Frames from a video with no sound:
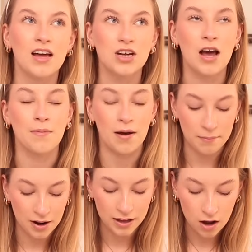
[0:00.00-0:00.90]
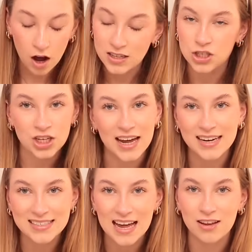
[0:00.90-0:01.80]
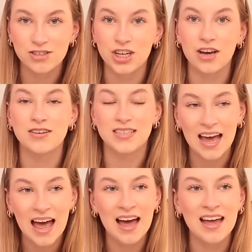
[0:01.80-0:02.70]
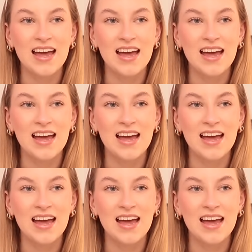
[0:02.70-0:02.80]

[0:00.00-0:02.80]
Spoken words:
I'm like, oh, did you get Nutella? And she goes, yeah.